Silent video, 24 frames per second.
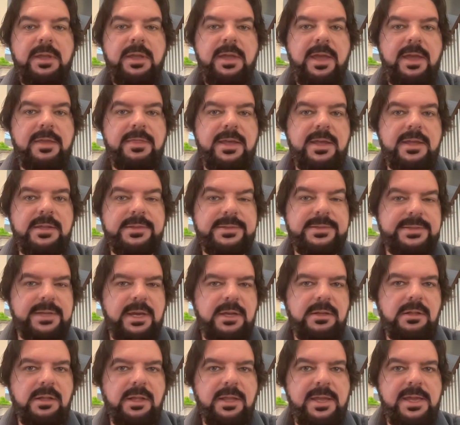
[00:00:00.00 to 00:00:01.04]
And then
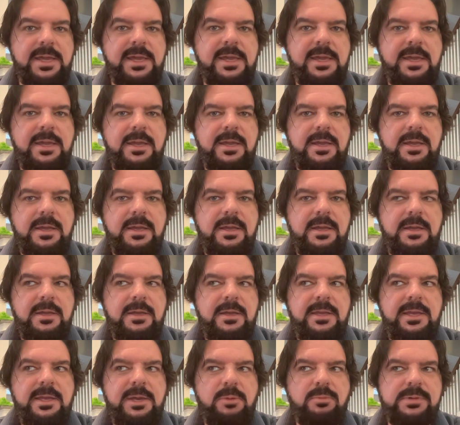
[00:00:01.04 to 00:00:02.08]
suddenly,
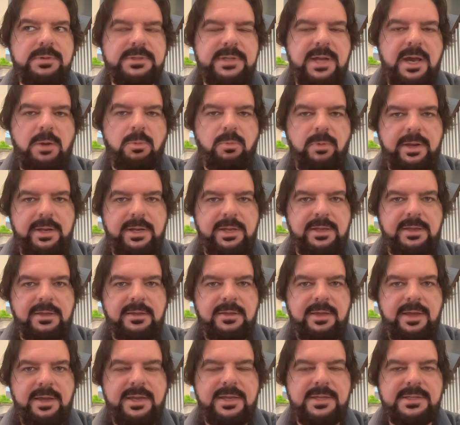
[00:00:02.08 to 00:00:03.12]
he was not winning
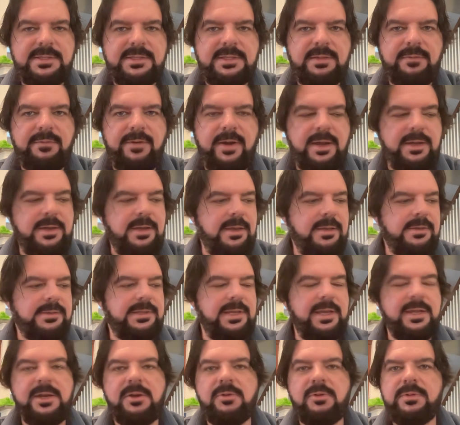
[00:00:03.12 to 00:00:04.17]
against the Vikings.
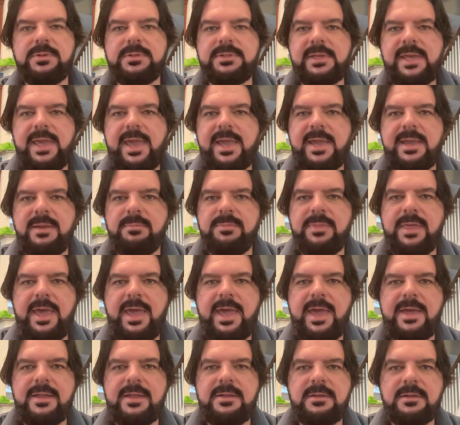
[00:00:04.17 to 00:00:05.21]
And it was a game
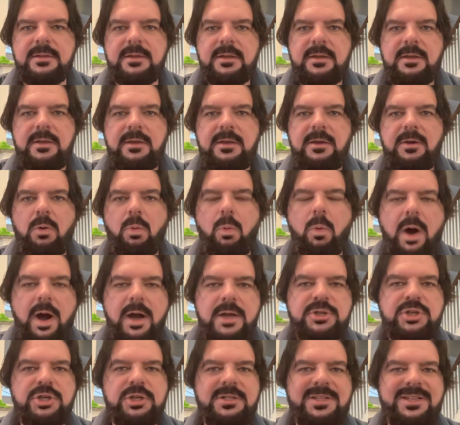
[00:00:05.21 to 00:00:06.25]
that
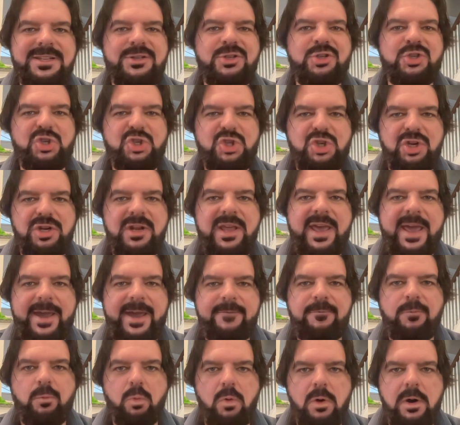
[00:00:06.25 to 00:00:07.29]
Washington should
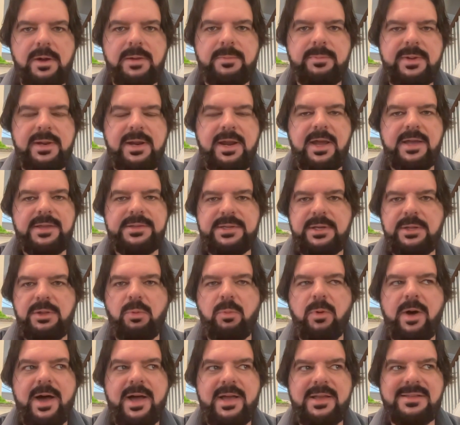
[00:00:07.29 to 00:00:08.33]
have won, because
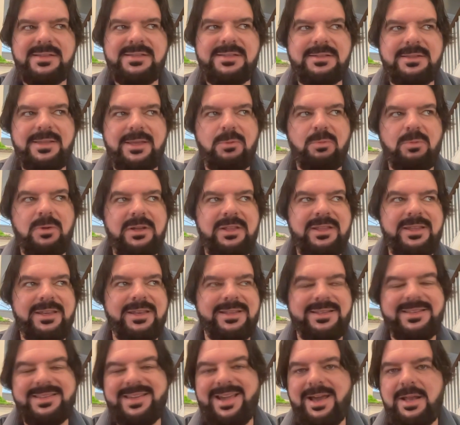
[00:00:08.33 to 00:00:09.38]
otherwise, they really
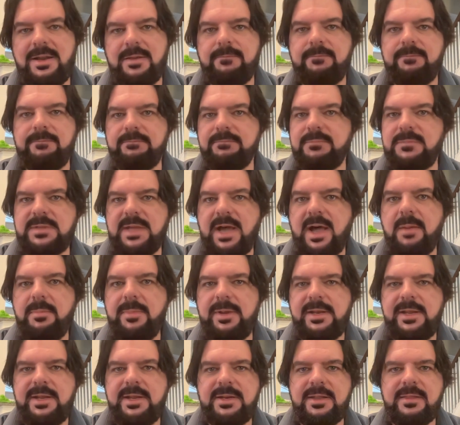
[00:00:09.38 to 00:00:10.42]
had kind of
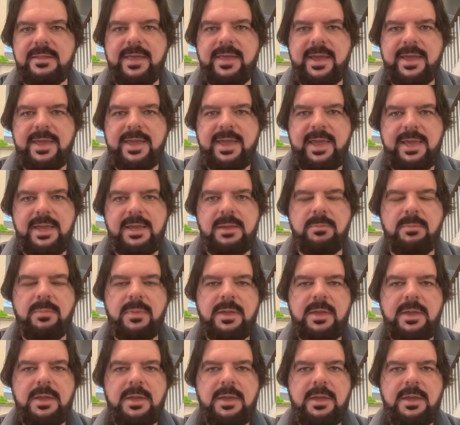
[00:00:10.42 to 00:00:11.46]
dominated that game
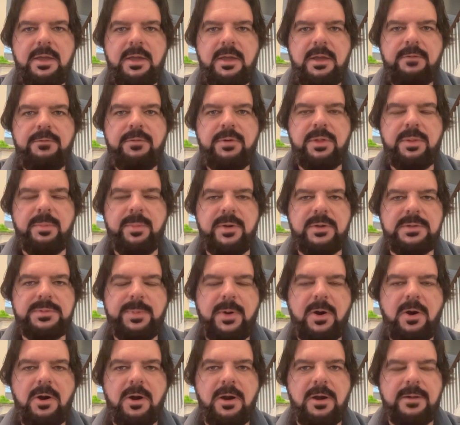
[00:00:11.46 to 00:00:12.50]
for the most
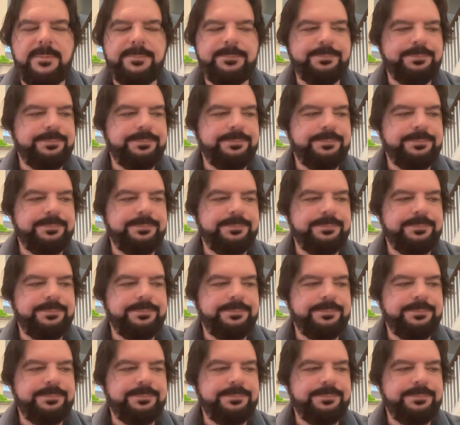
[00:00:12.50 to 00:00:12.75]
part.